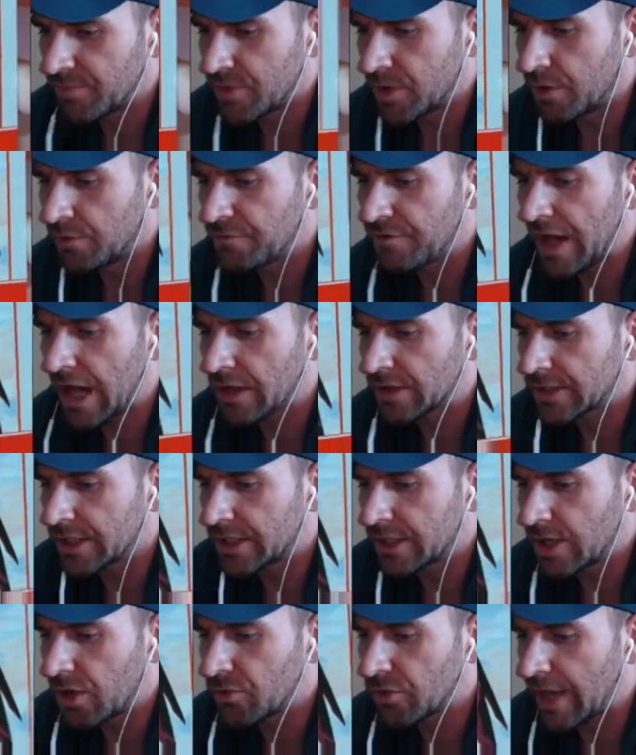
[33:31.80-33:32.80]
No
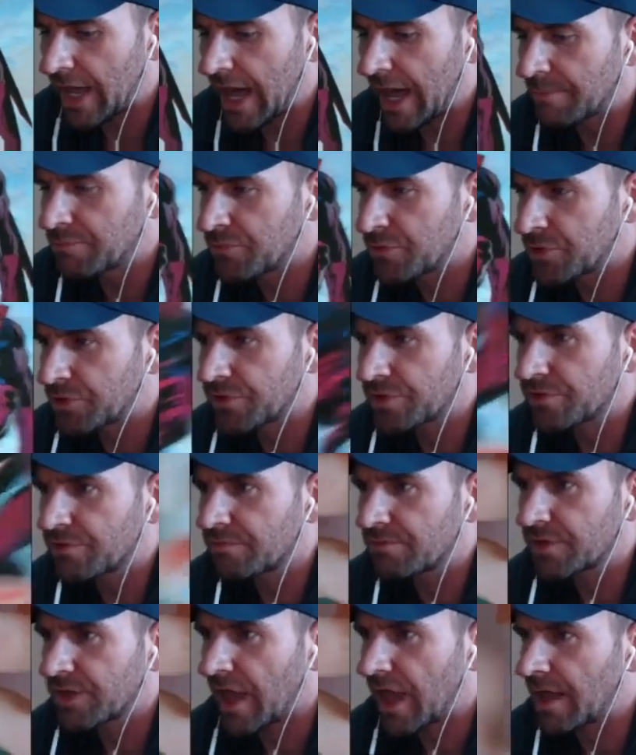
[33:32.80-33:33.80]
Falcon, no Cap, just
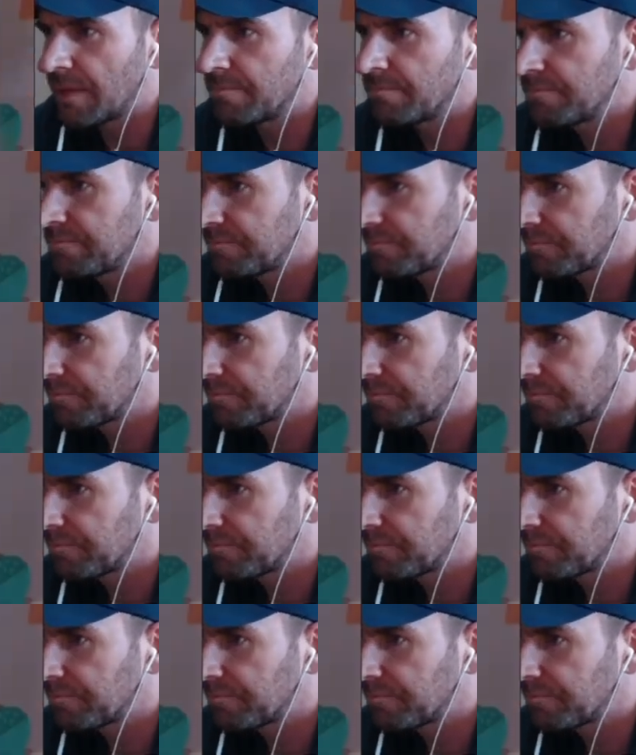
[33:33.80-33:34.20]
Sam.